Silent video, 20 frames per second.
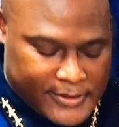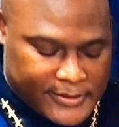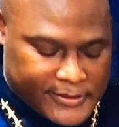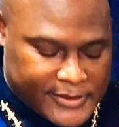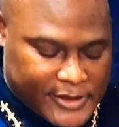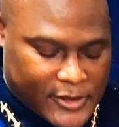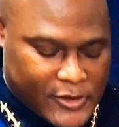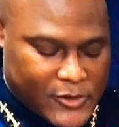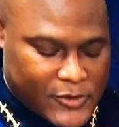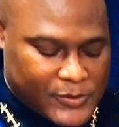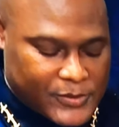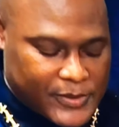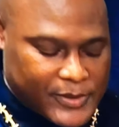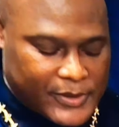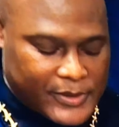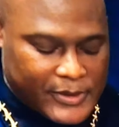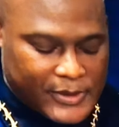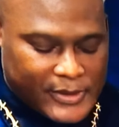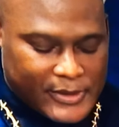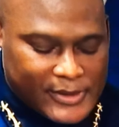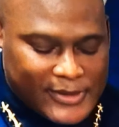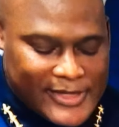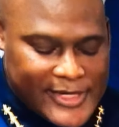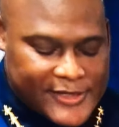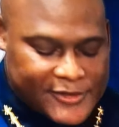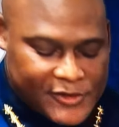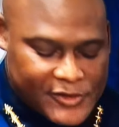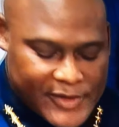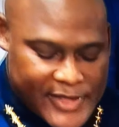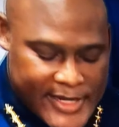So
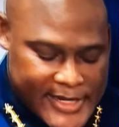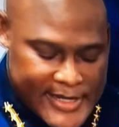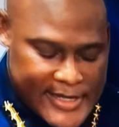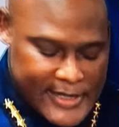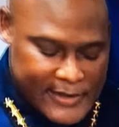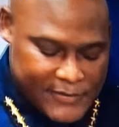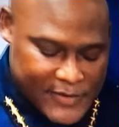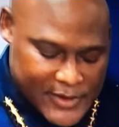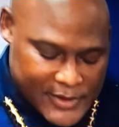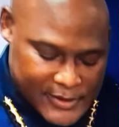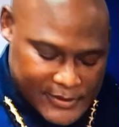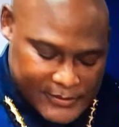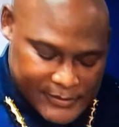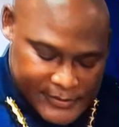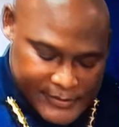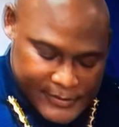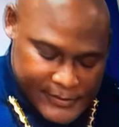yesterday evening,